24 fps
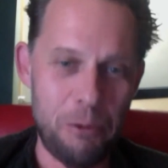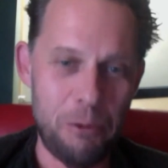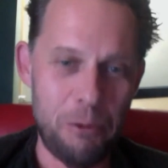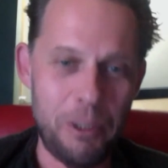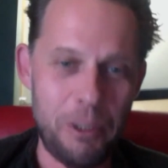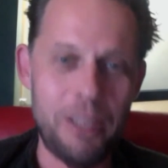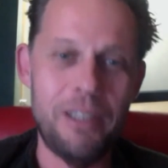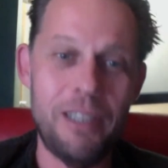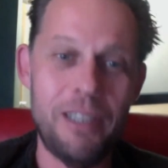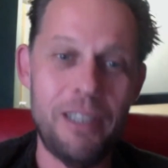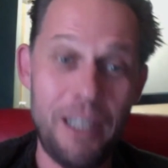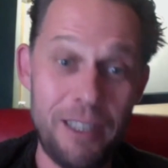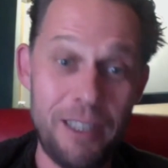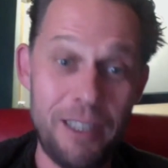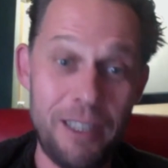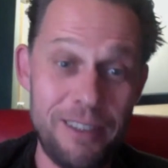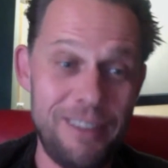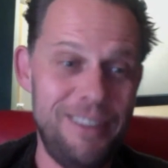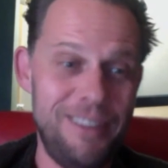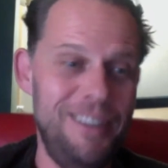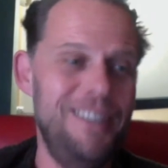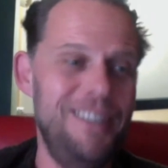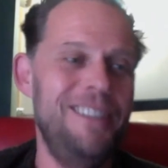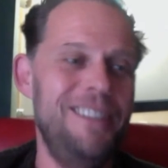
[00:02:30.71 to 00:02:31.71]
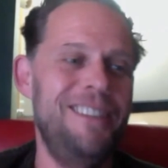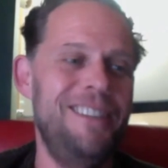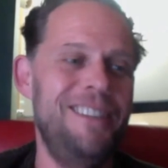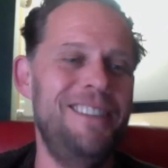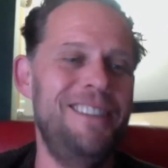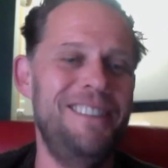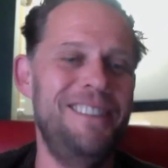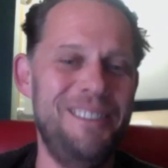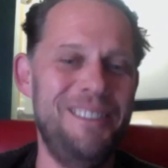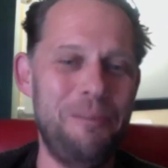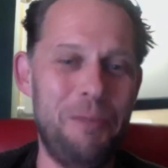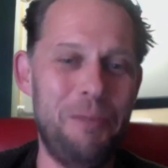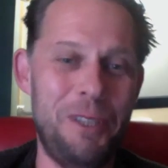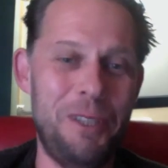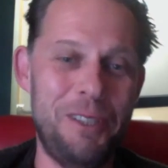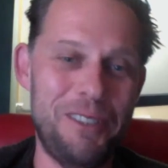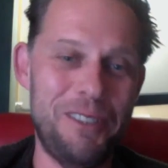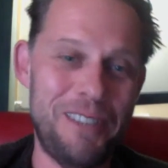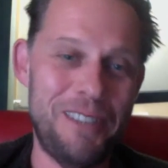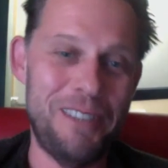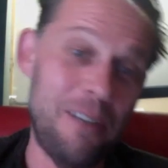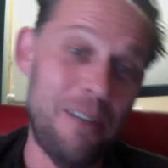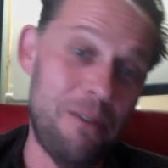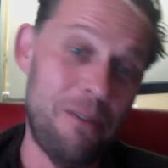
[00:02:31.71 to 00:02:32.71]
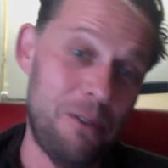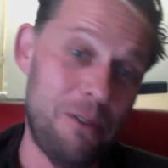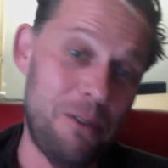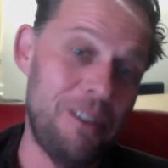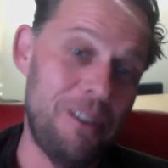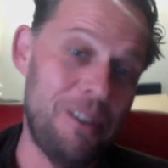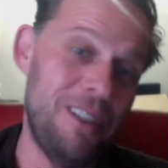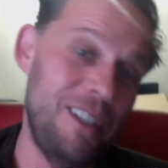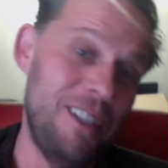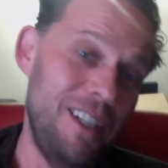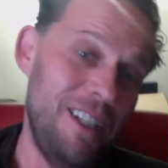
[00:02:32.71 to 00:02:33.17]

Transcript: quite nice, because I thought,